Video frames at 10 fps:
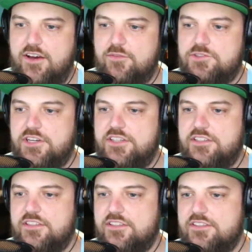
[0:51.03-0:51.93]
I'm trying
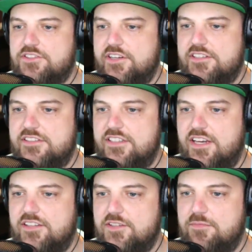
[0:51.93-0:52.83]
to see.
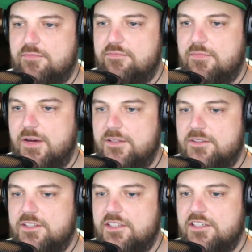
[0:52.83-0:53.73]
I
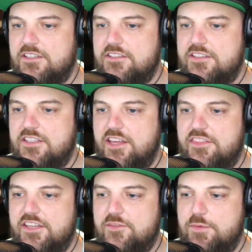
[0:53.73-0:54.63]

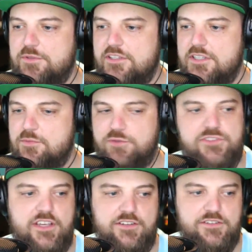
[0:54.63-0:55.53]
think I'm up to demo
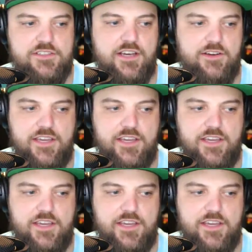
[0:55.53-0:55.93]
standards now.